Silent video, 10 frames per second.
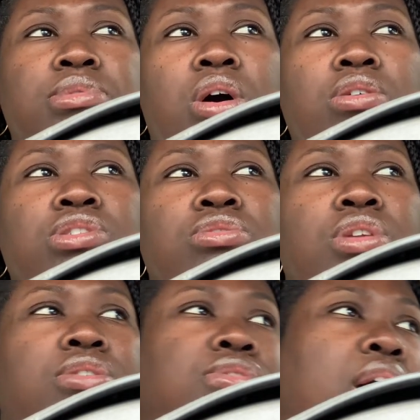also
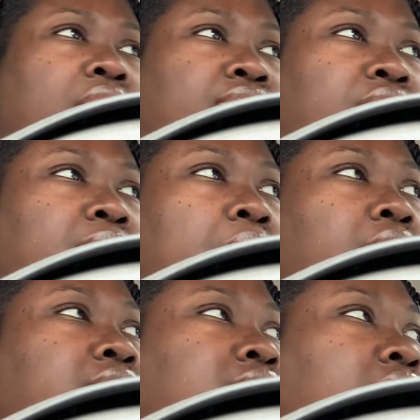knows how I feel about
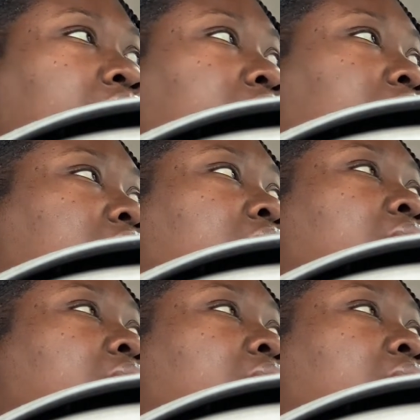these things,